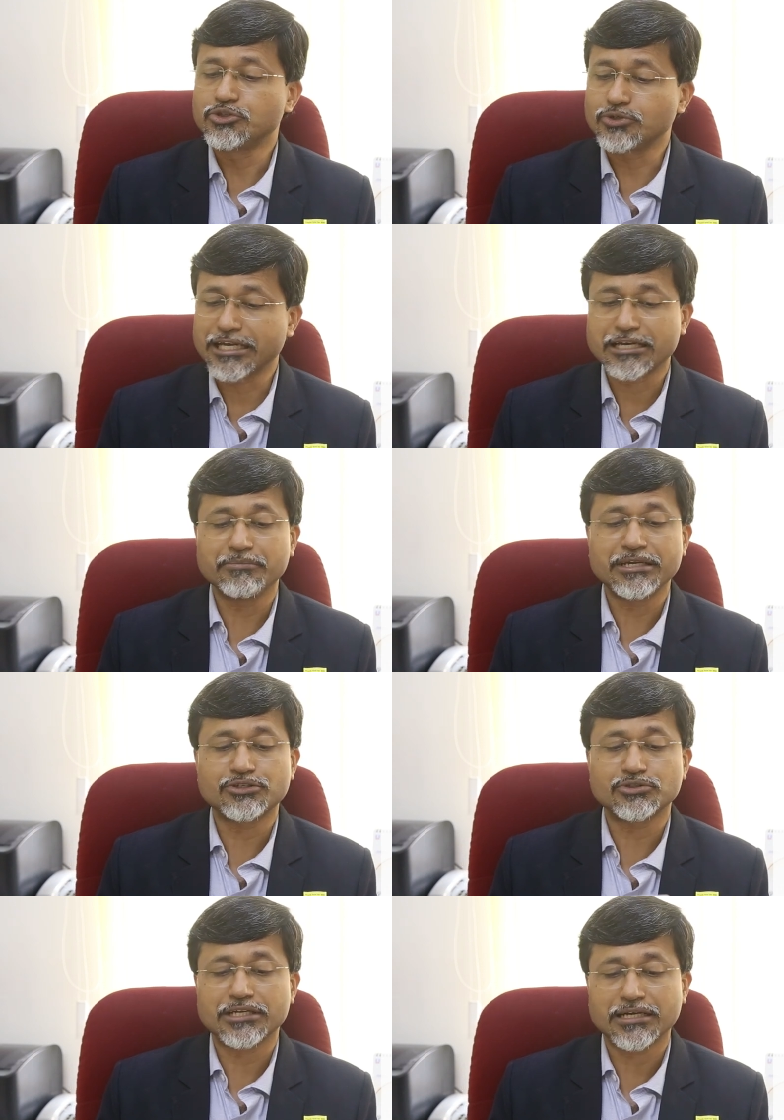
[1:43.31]
to
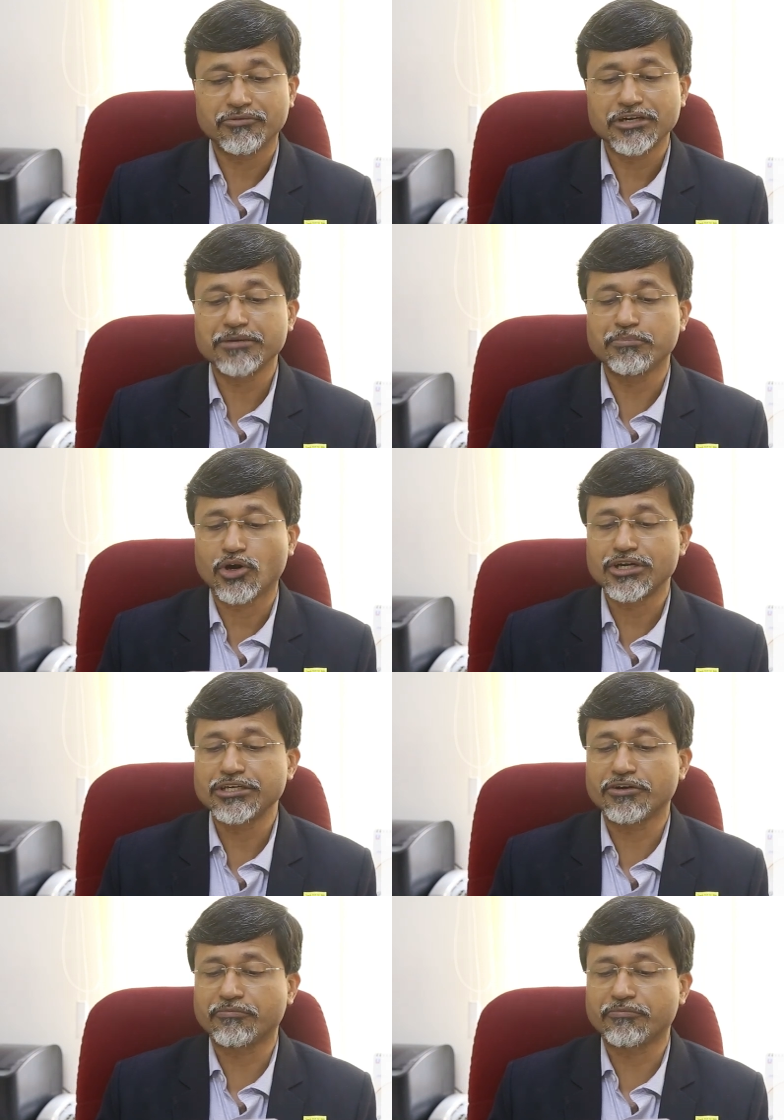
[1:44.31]
recommend to the governing body